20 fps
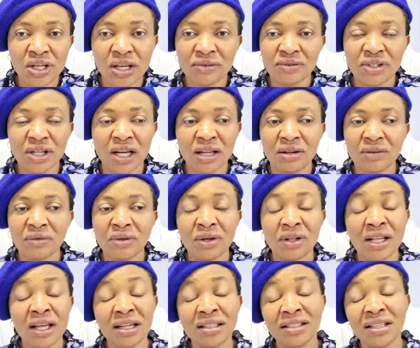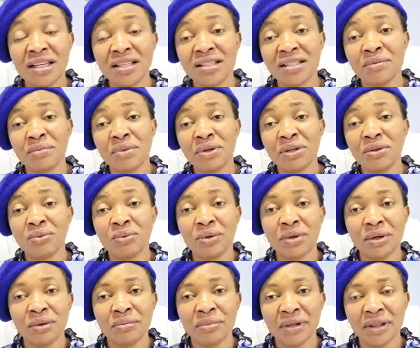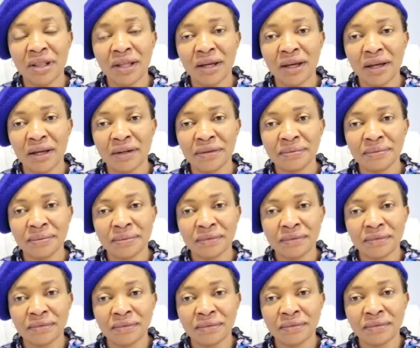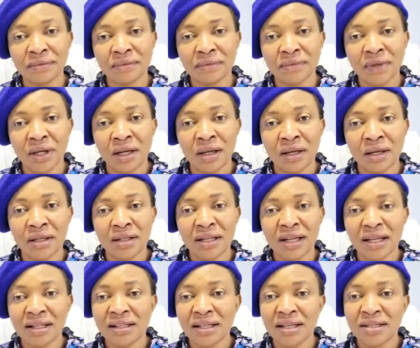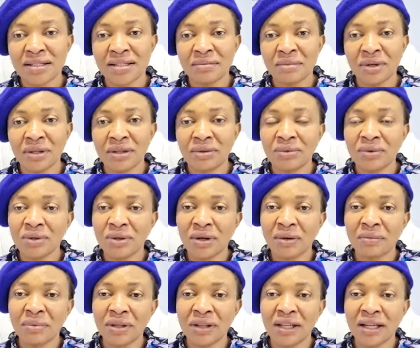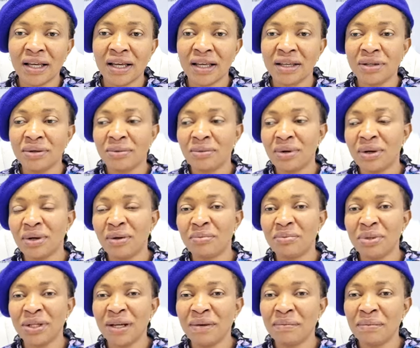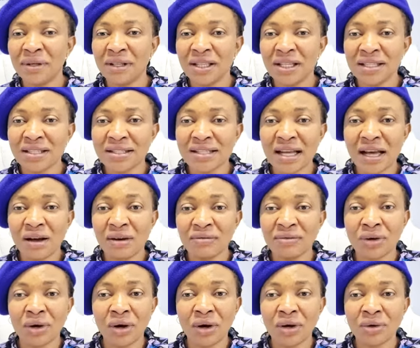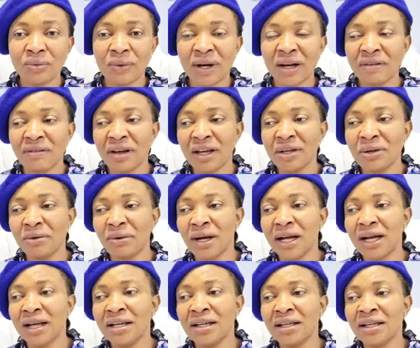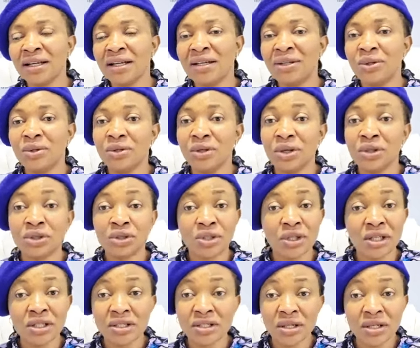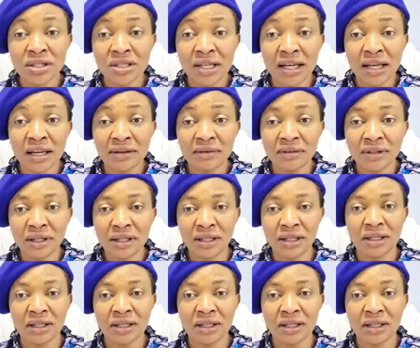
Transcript: self, child of God, that testimony will not be there. That testimony will not be there. You want to be a minister of God, wherever you are, you don't trust yourself,